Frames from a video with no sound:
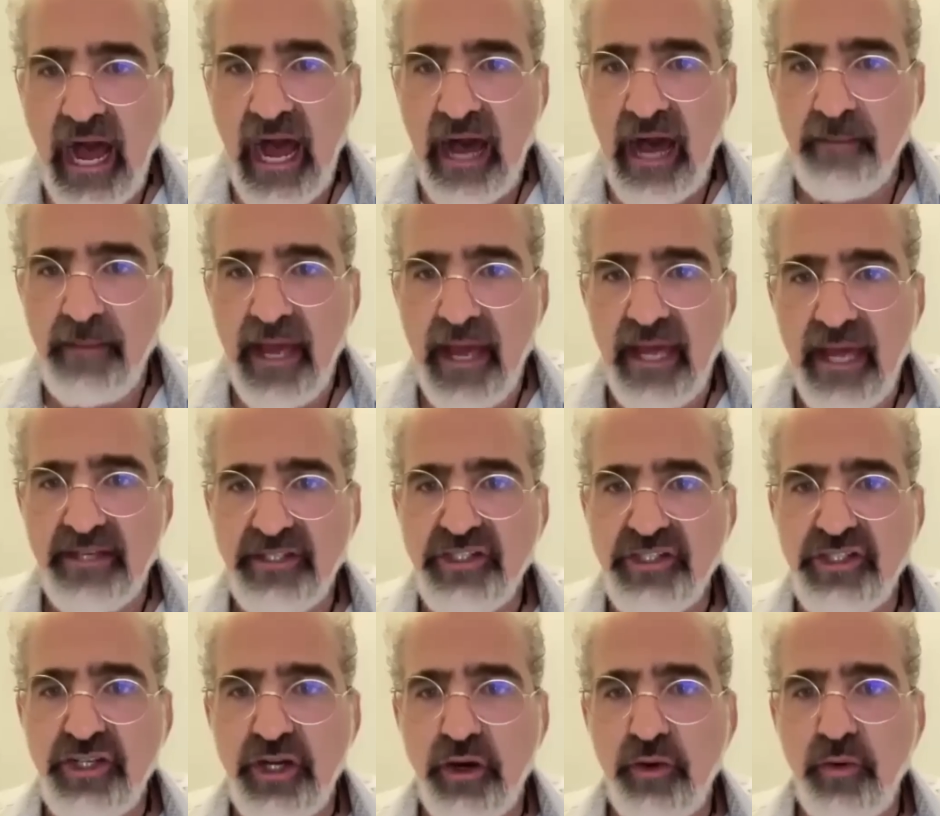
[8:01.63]

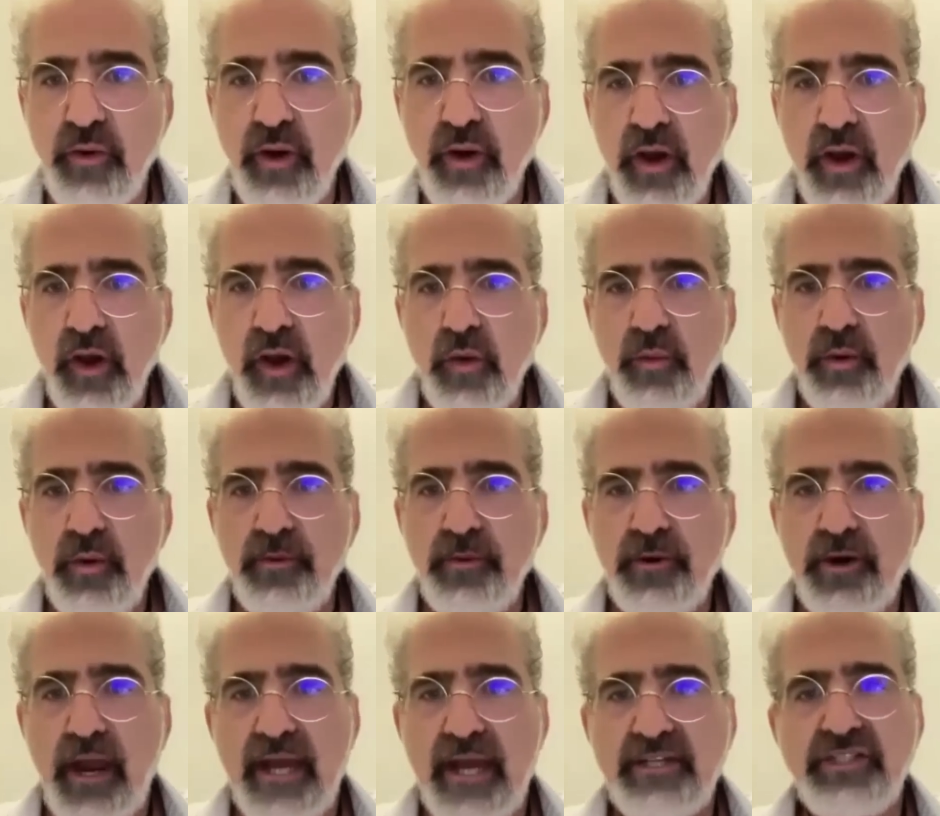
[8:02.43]
And so what
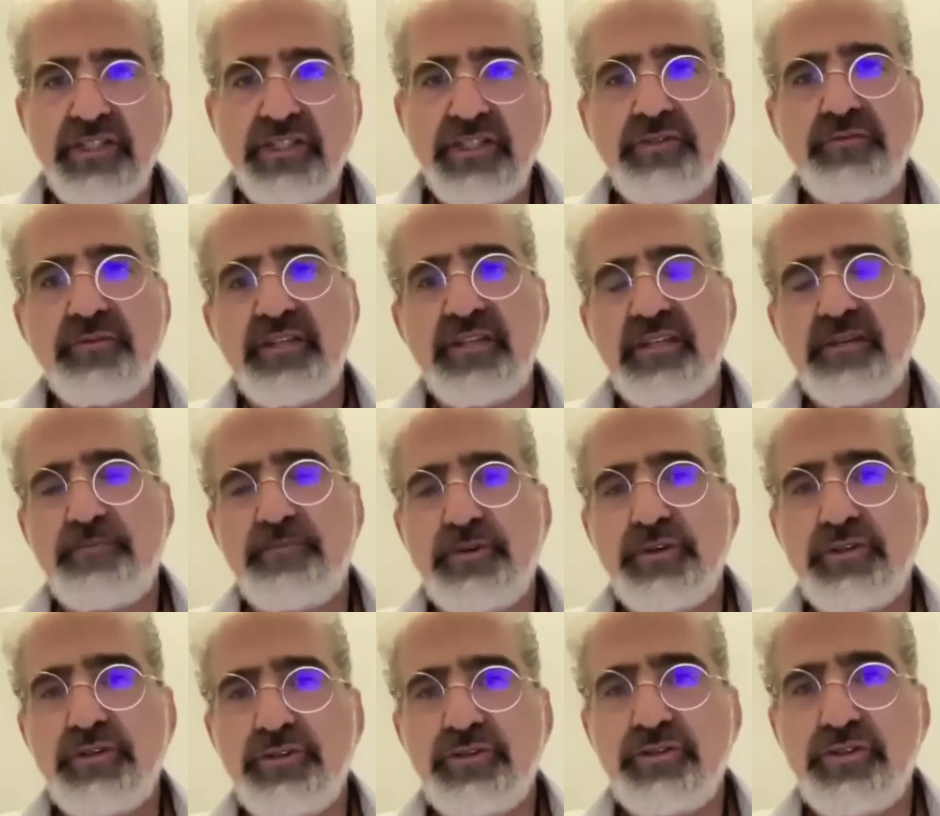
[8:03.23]
we're actually doing in the
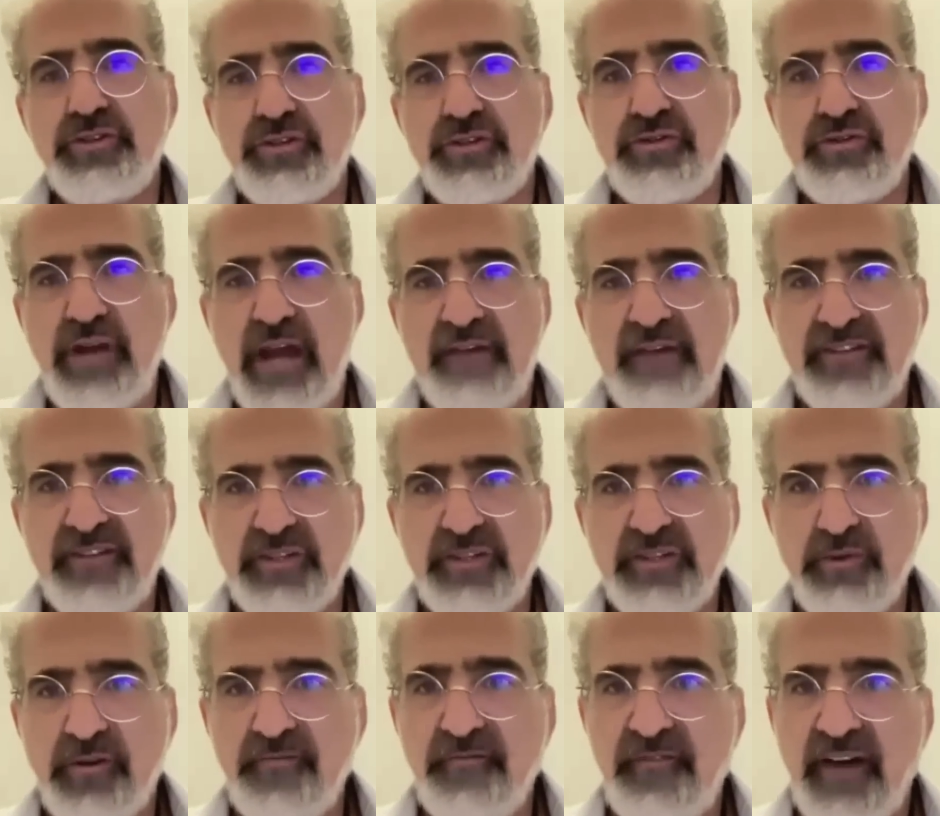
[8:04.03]
producer draft
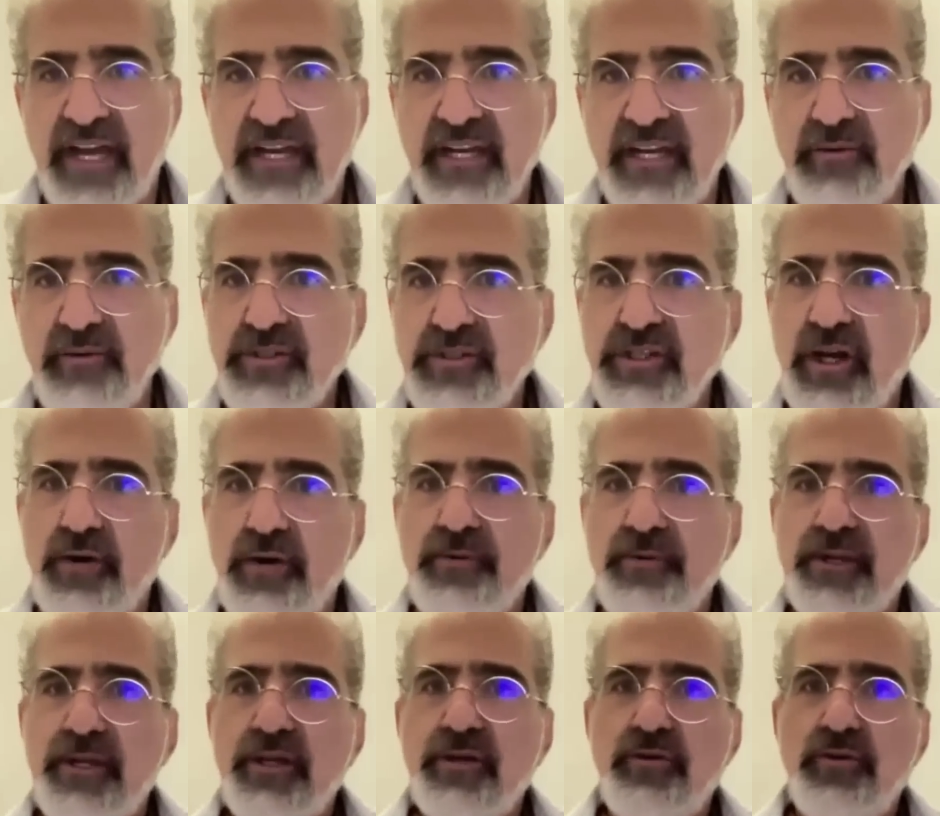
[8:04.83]
is we're finding what's
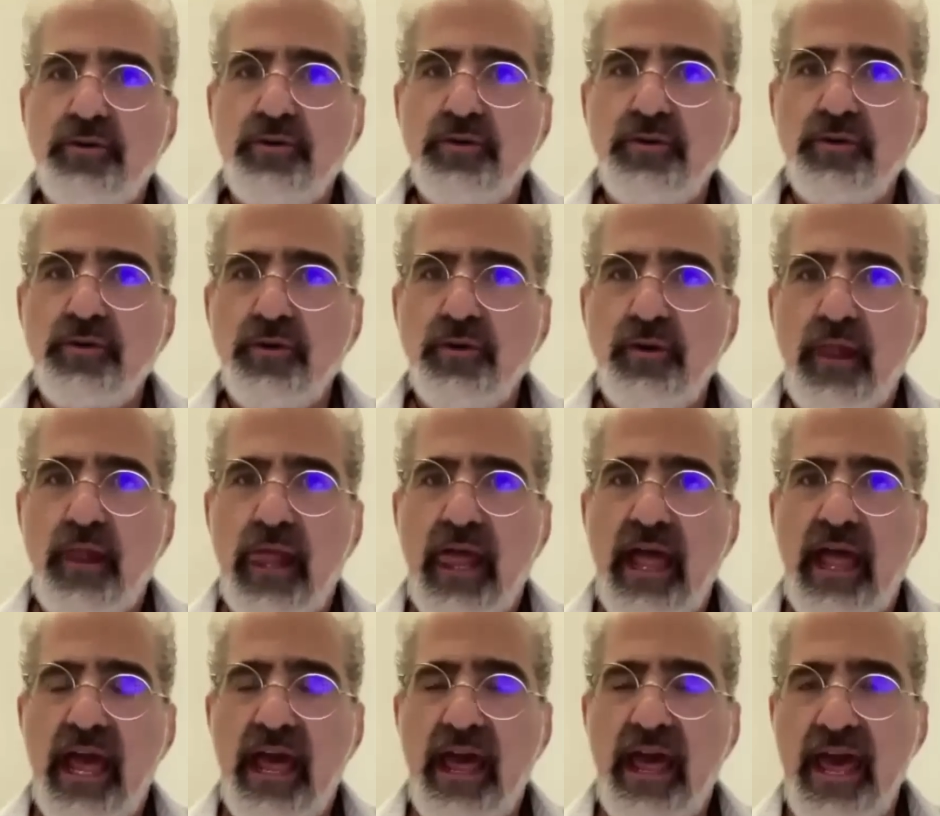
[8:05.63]
already cool,
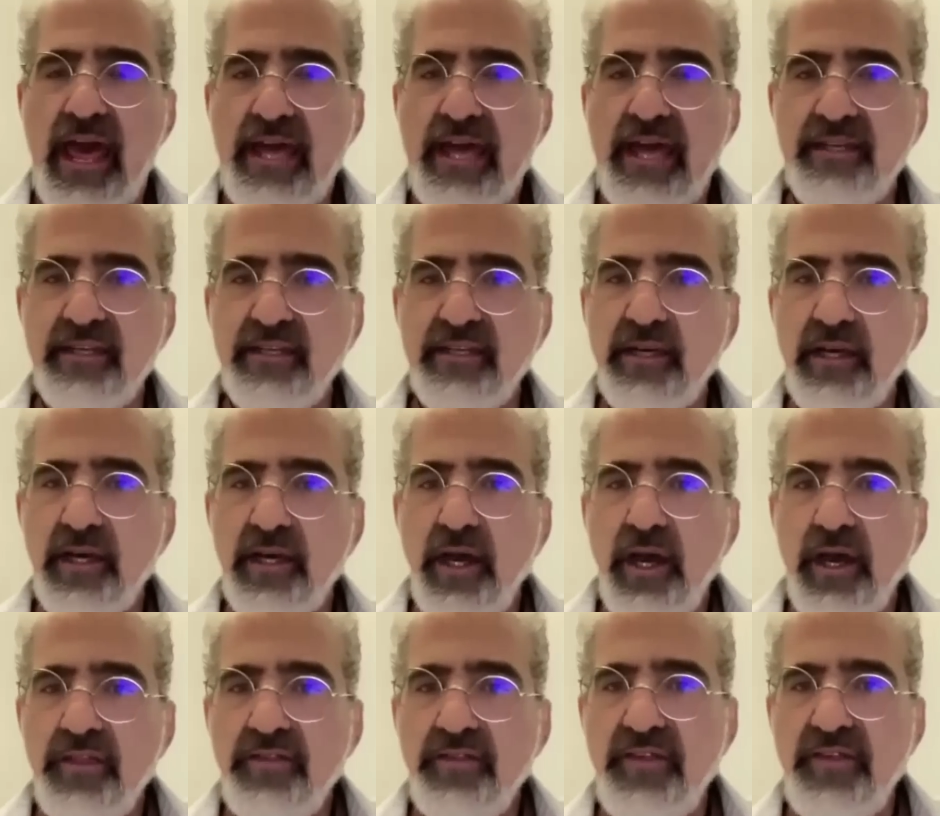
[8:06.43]
and
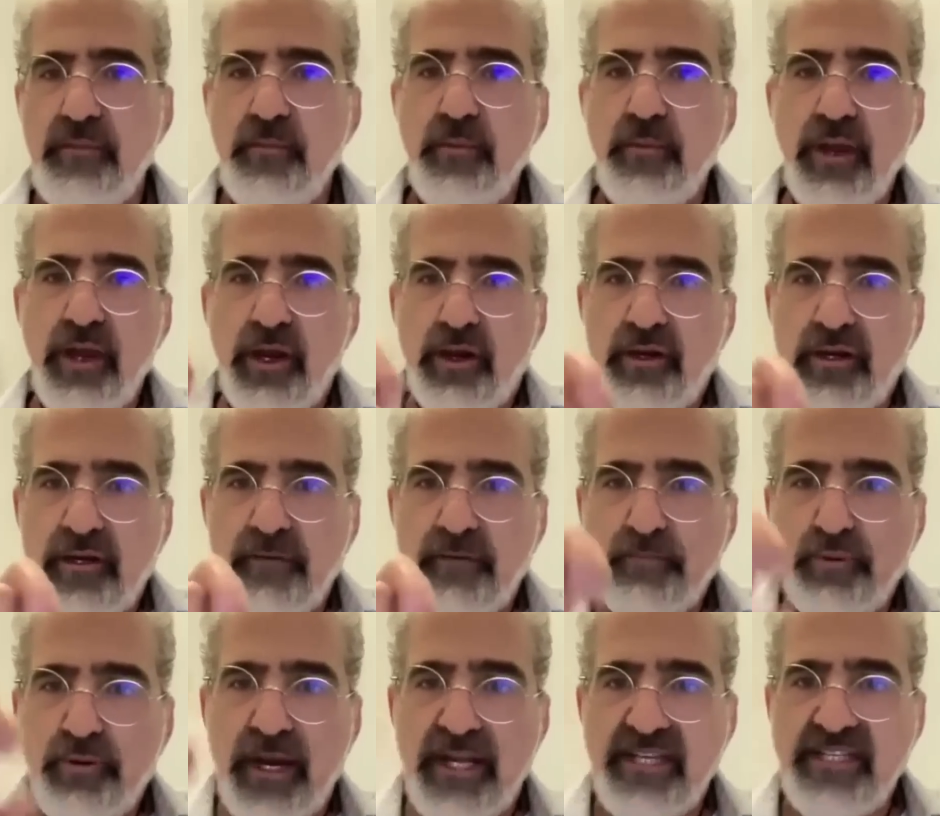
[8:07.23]
then we are
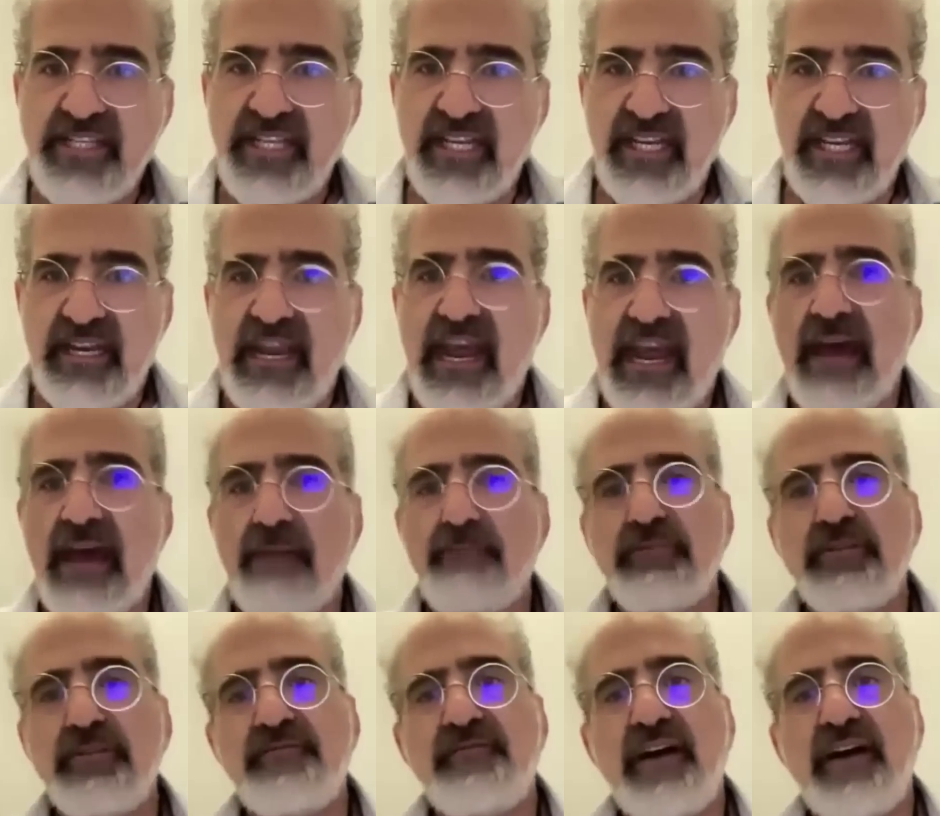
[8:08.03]
compressing and
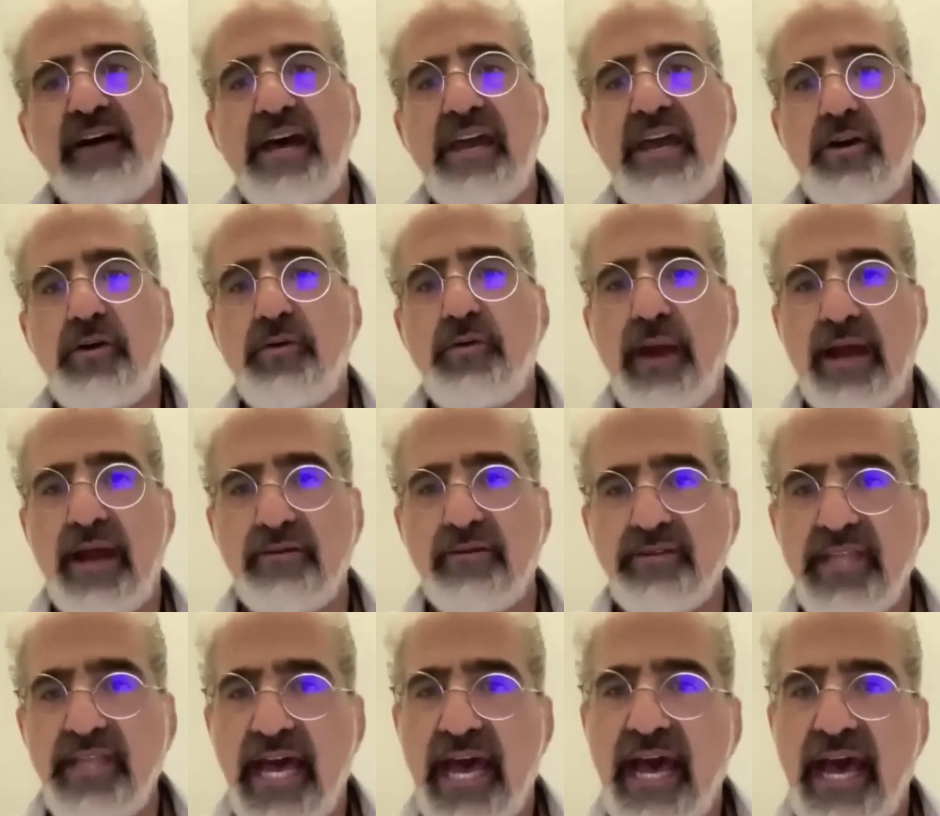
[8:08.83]
amplifying
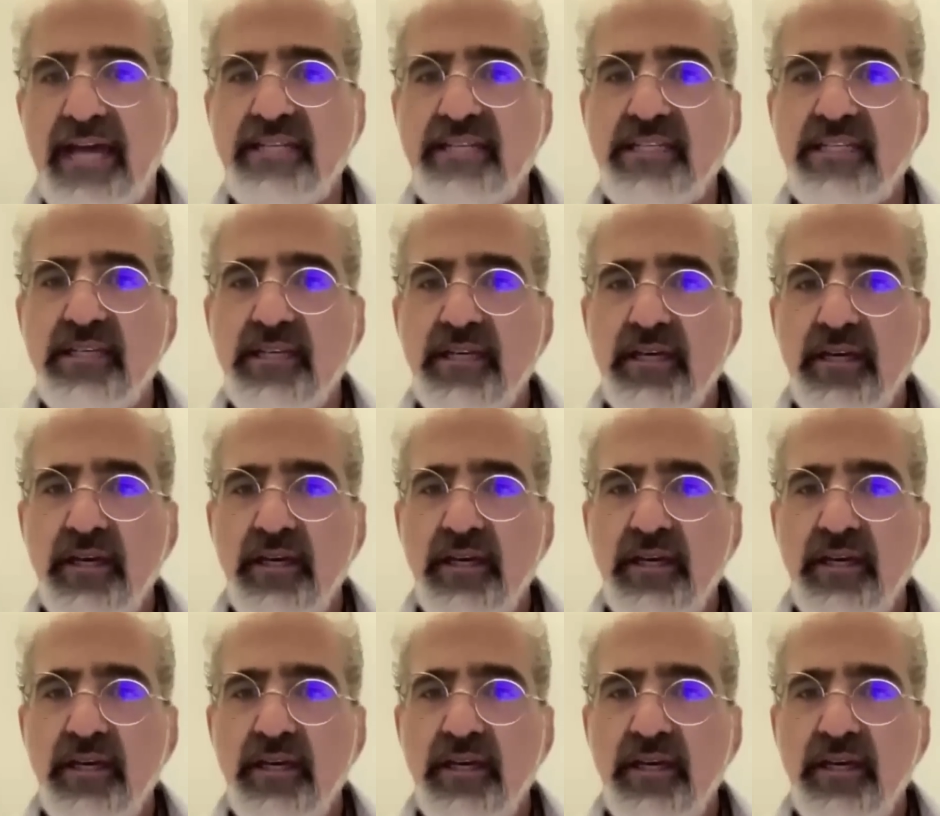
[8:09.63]
around that